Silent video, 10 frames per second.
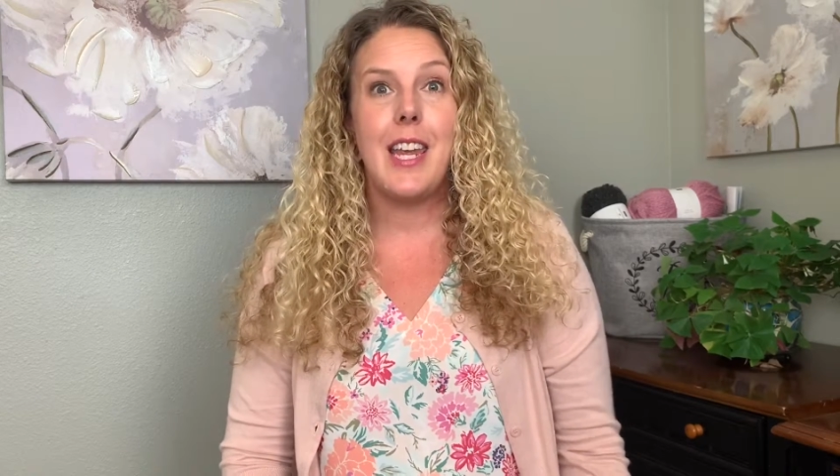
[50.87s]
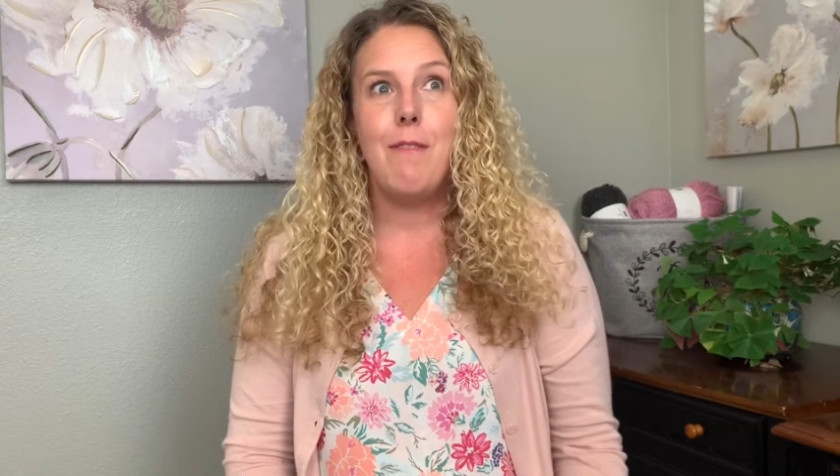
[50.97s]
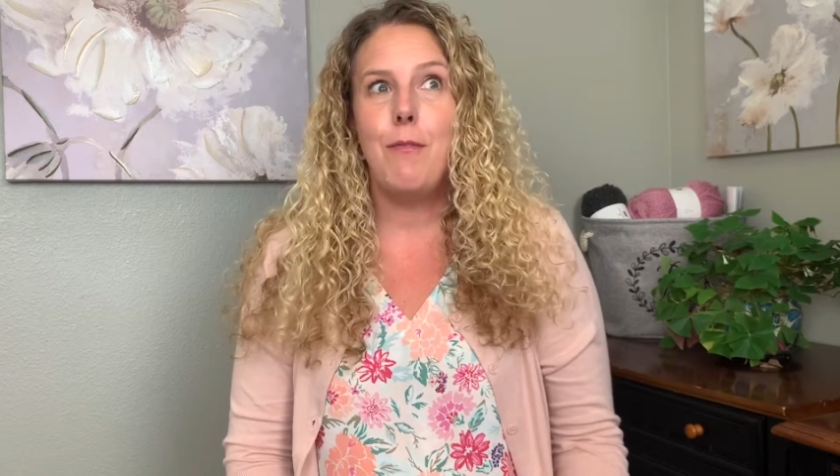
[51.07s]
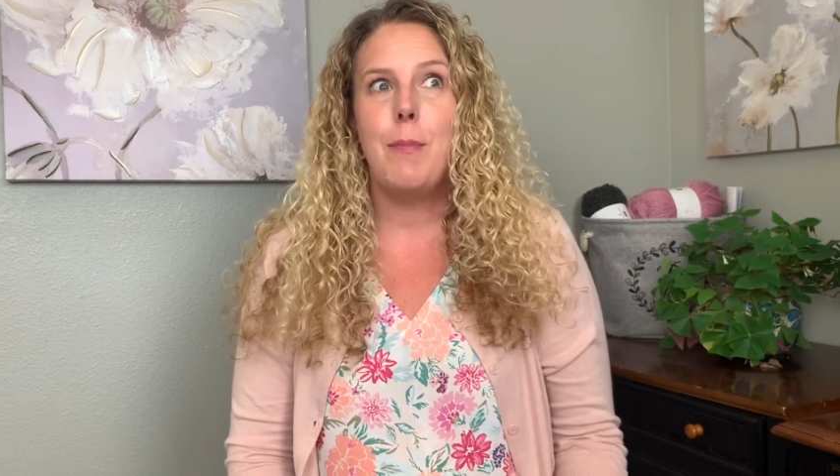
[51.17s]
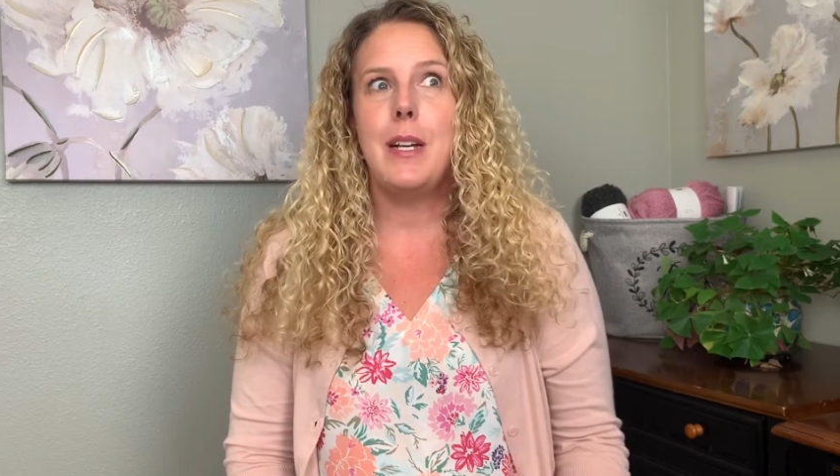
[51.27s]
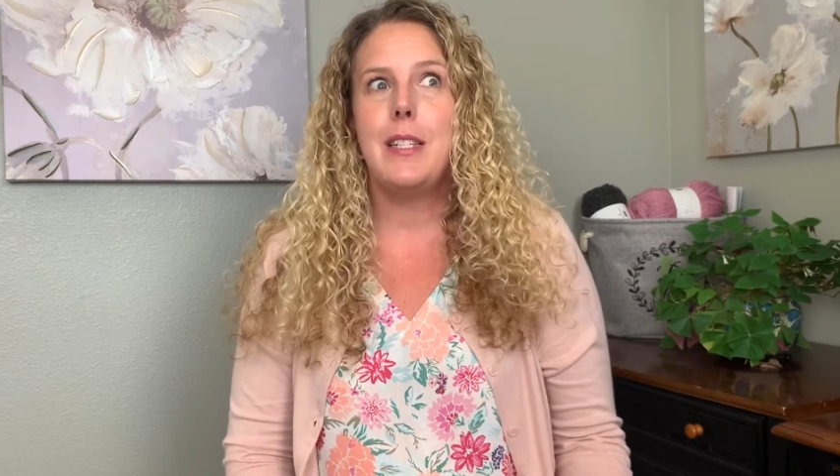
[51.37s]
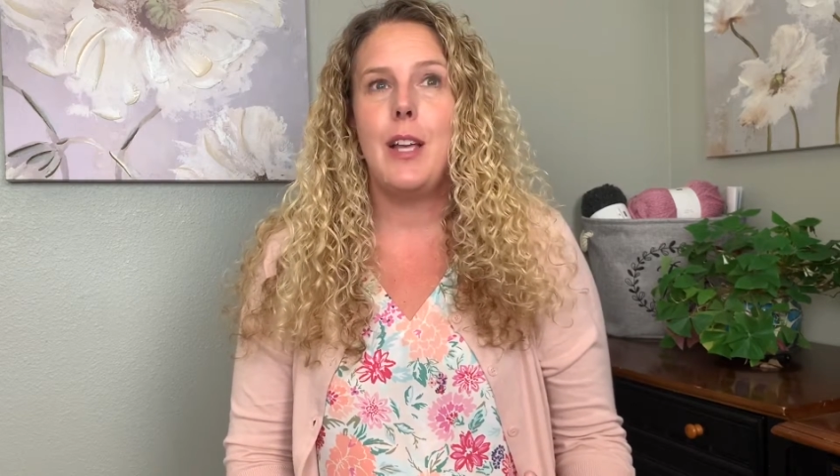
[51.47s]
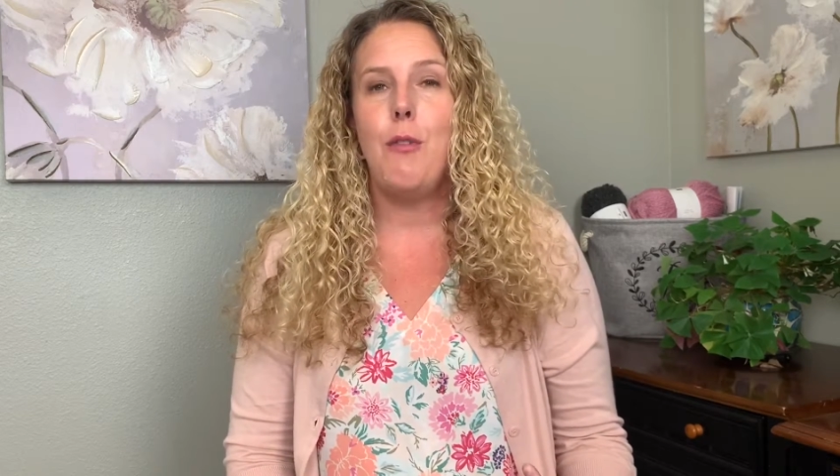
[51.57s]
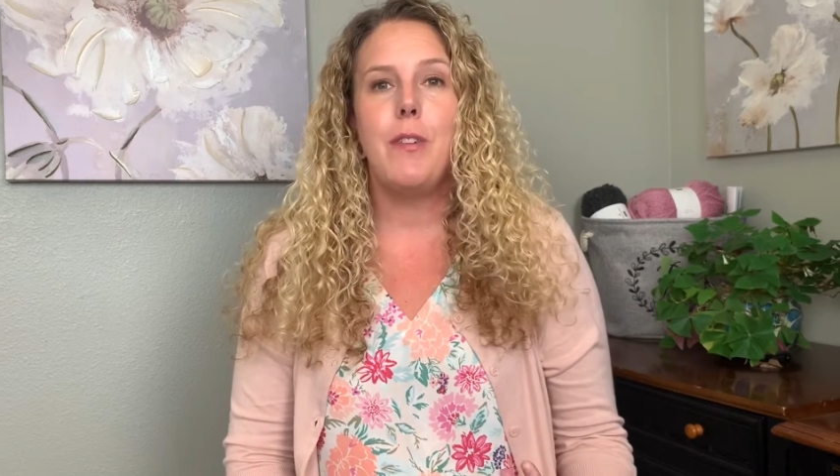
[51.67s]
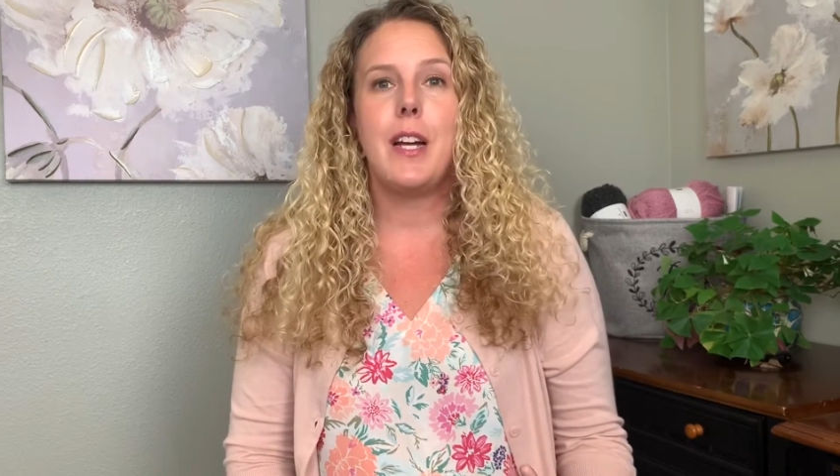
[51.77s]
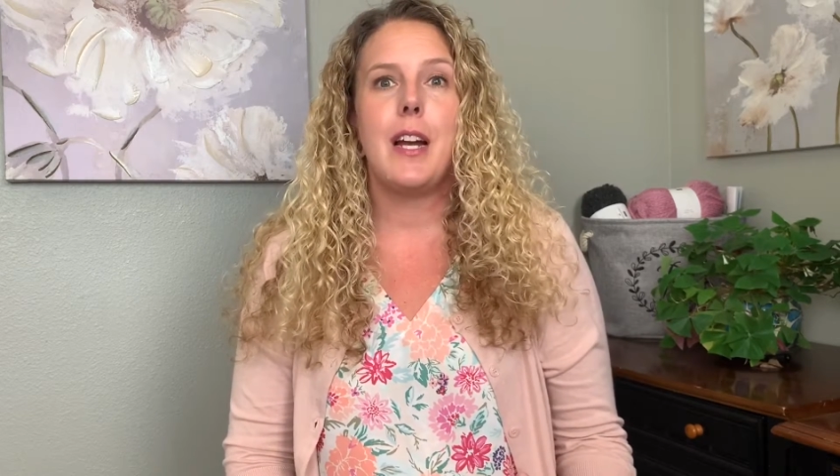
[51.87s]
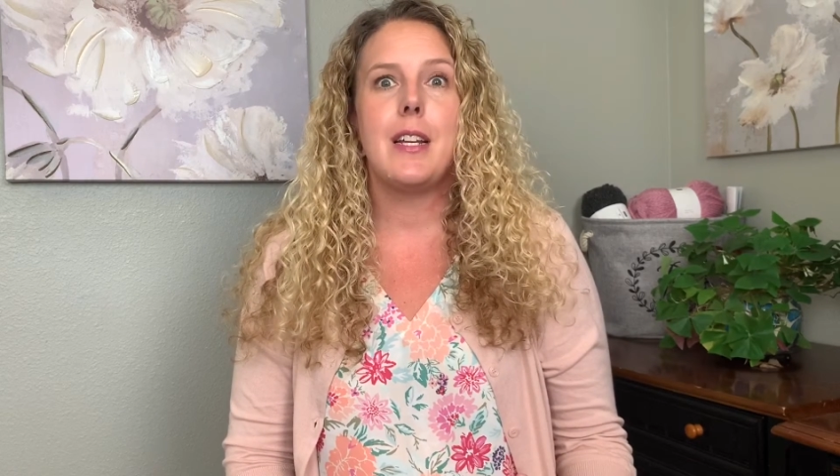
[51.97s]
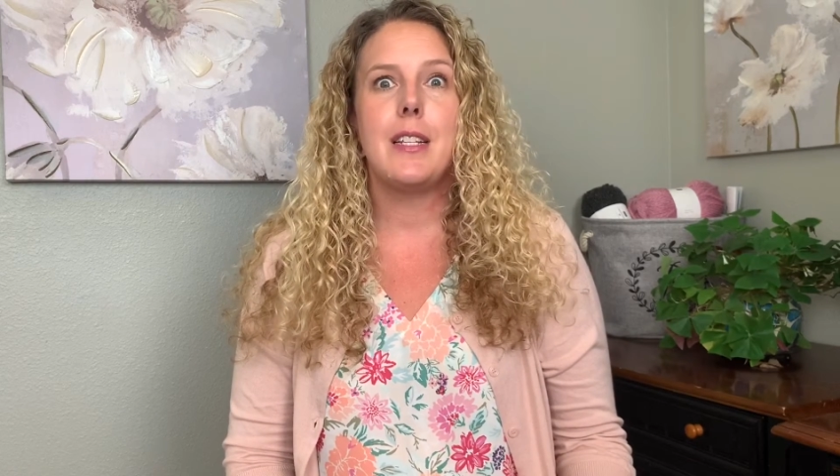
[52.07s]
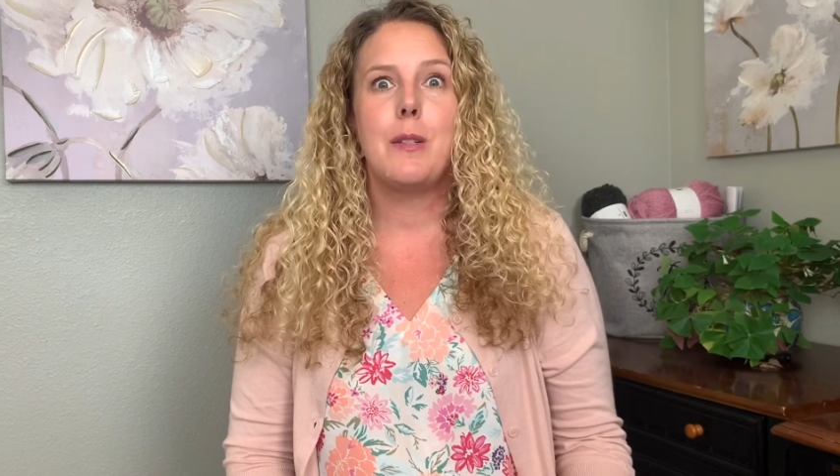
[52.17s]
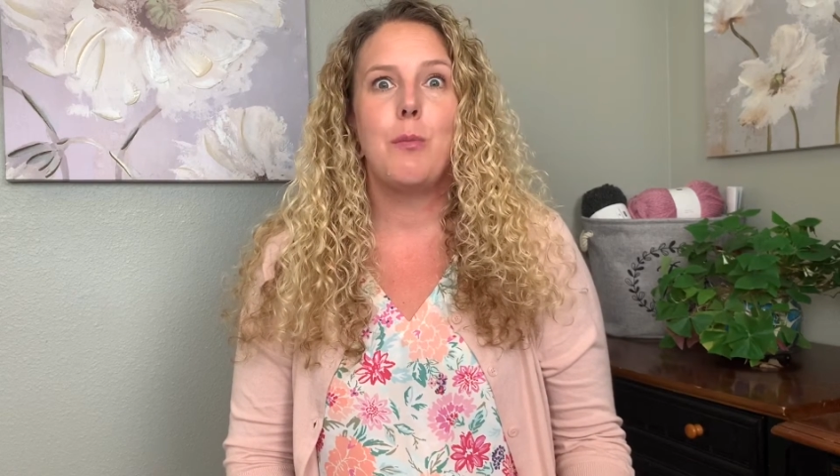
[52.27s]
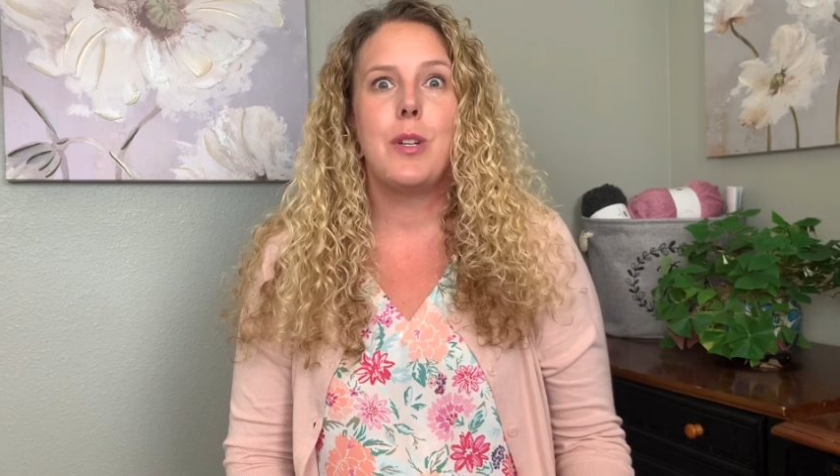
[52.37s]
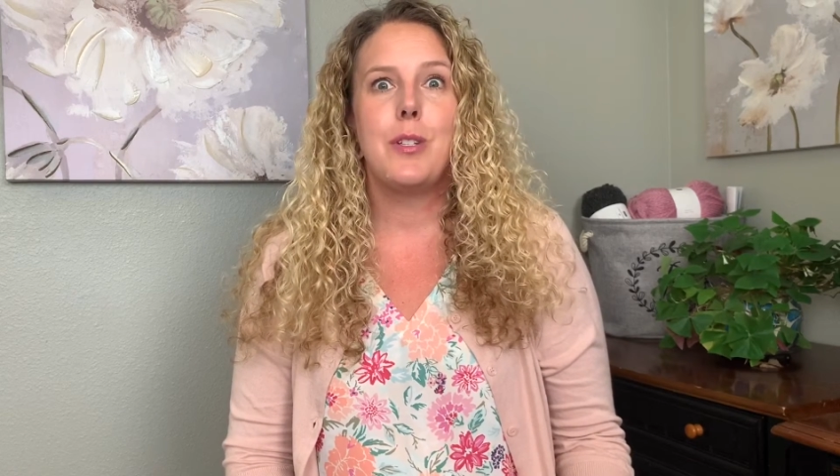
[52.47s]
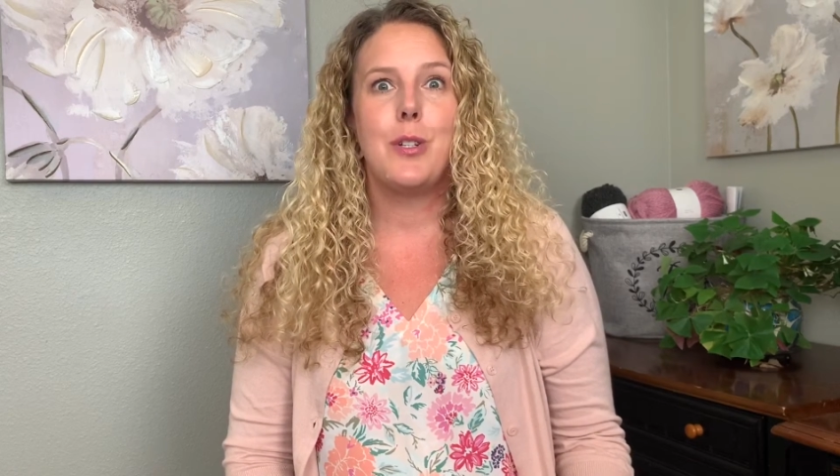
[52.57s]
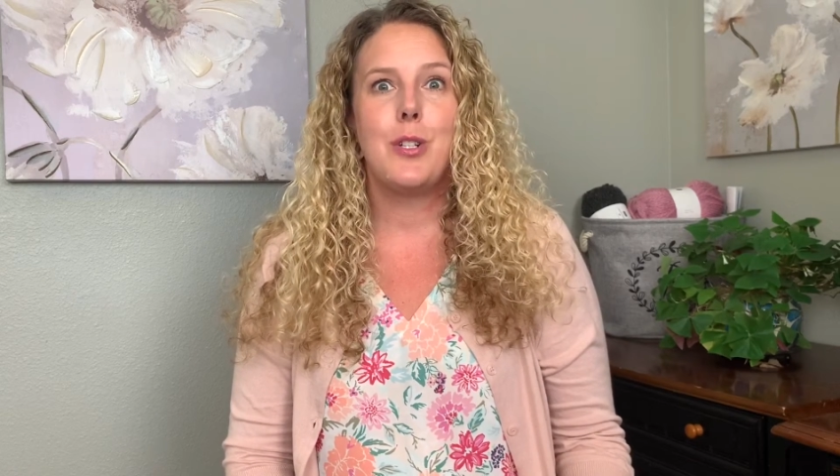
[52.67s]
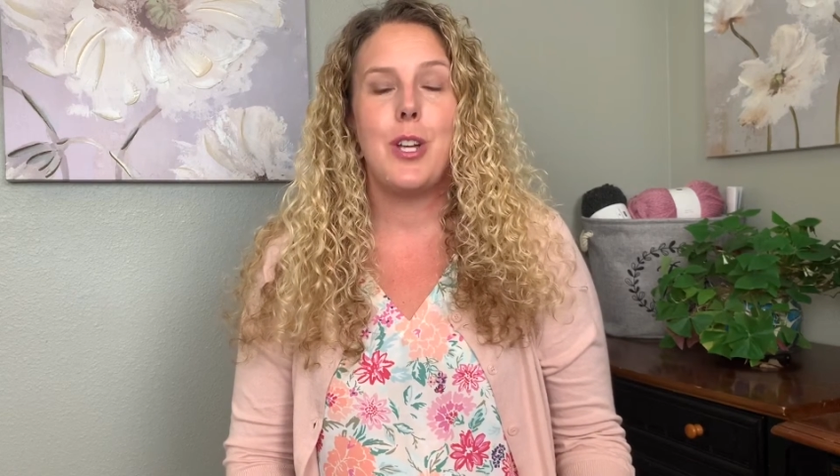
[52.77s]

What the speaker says: even for myself, like I did some research